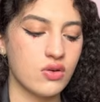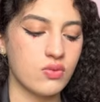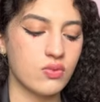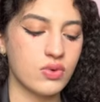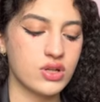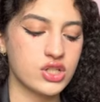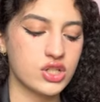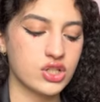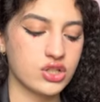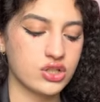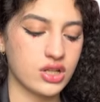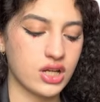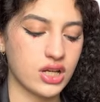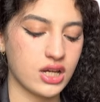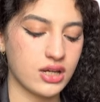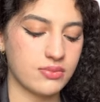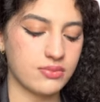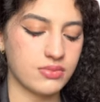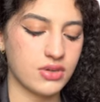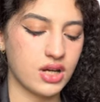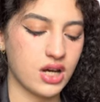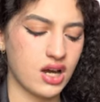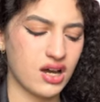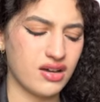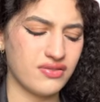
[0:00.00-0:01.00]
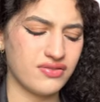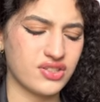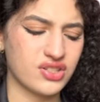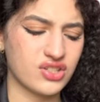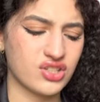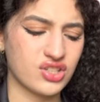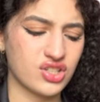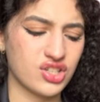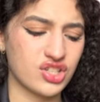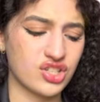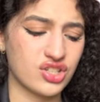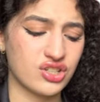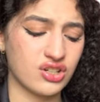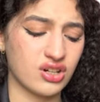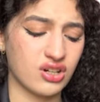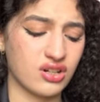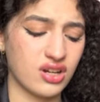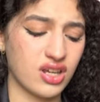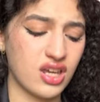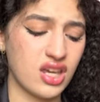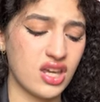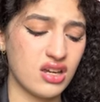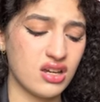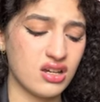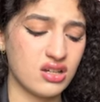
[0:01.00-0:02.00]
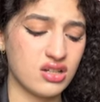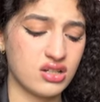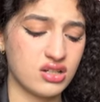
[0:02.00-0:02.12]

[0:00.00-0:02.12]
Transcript: What's your name? Obviously, Shardy.